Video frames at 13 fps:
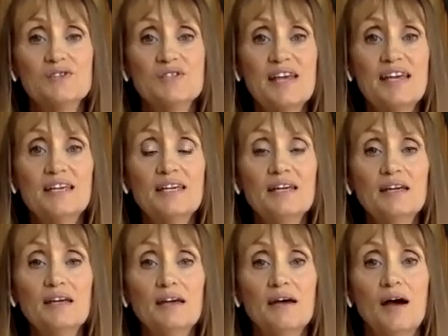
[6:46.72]
So
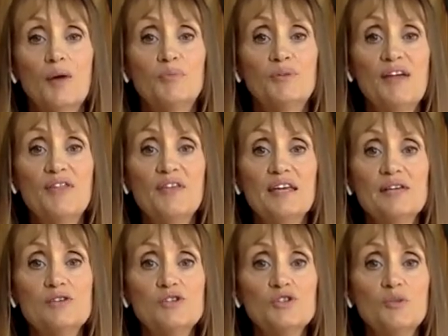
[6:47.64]
taking a breath
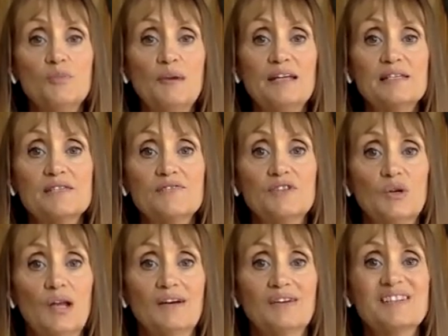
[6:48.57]
into the base of
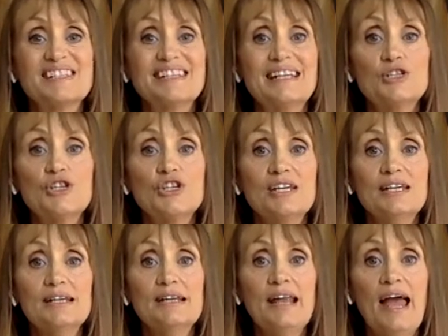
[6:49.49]
your lungs, and as you
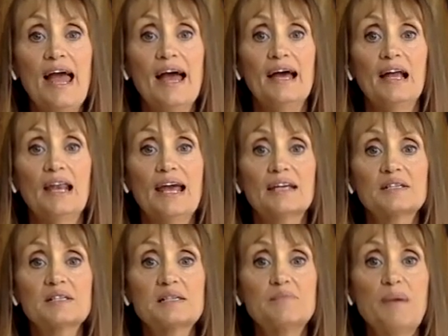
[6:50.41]
inhale,
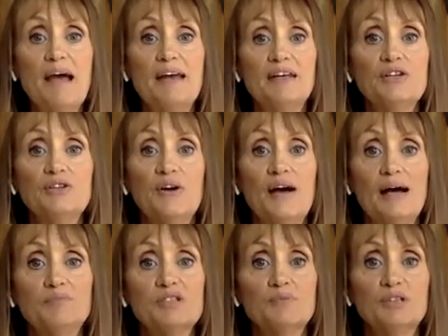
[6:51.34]
expanding your
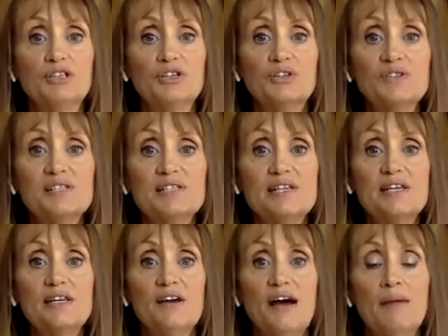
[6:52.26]
abdomen. You can
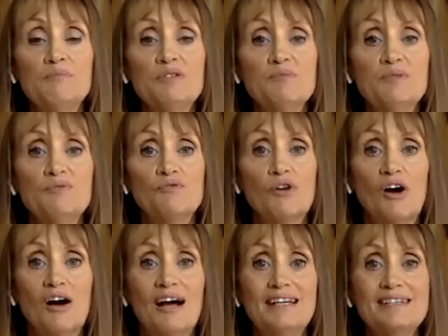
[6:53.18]
see your abdomen
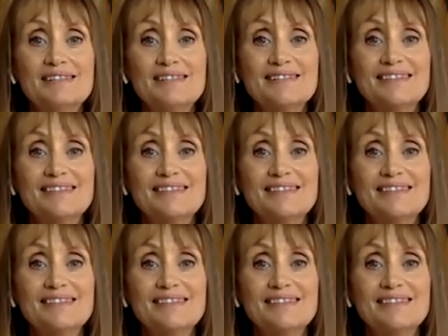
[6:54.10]
rise.